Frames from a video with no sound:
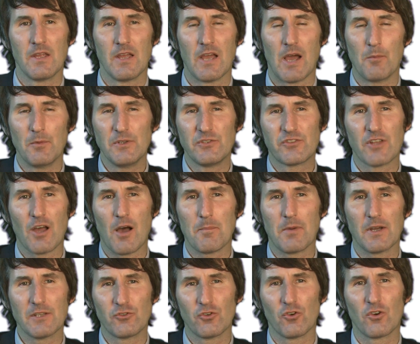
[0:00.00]
And we start
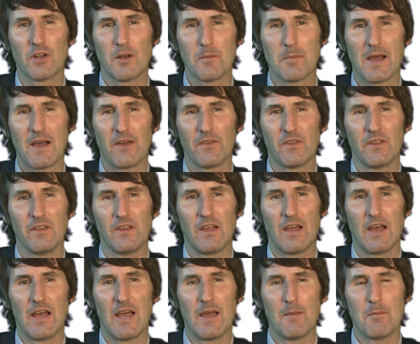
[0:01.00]
by talking about
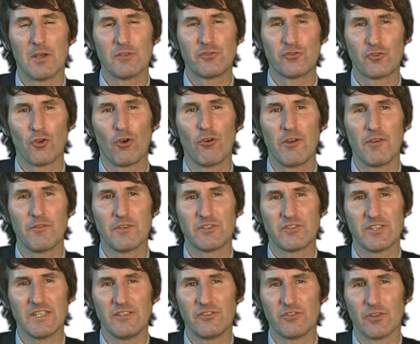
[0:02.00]
a story of a
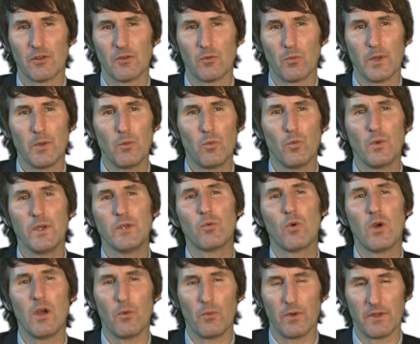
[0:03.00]
teacher that we'd
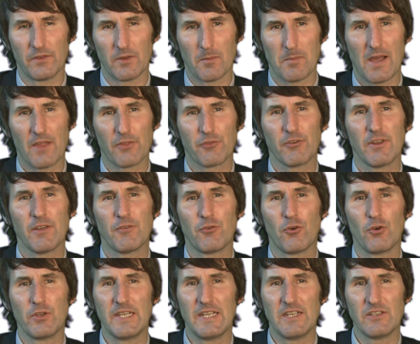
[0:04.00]
worked with about 3 or
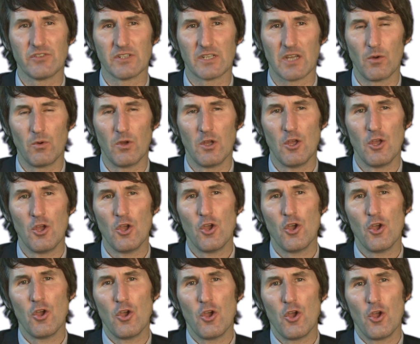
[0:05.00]
4 years ago
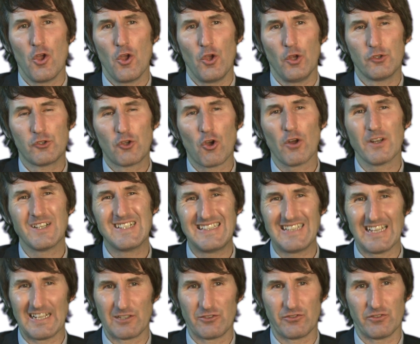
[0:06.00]
who'd got an
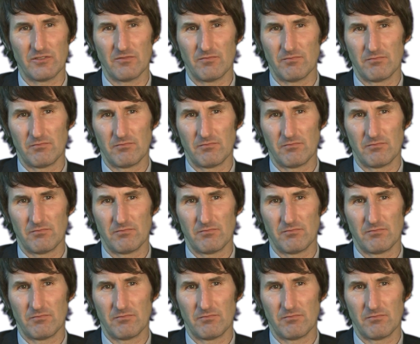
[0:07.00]
addiction